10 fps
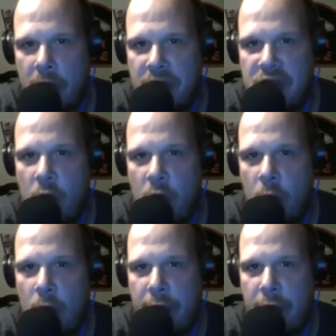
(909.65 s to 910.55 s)

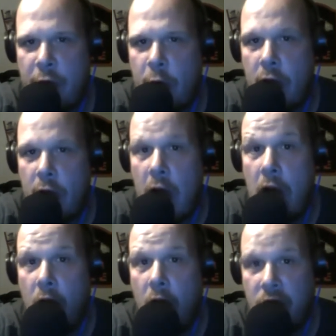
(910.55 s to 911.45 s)
So
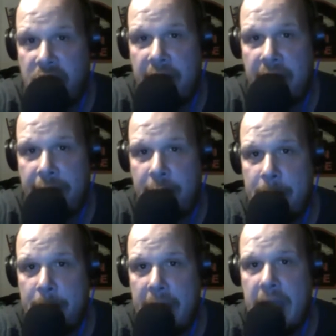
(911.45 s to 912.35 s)
I'll say that for
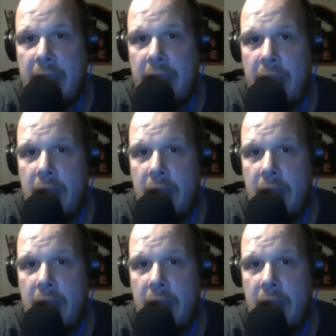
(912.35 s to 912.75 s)
me,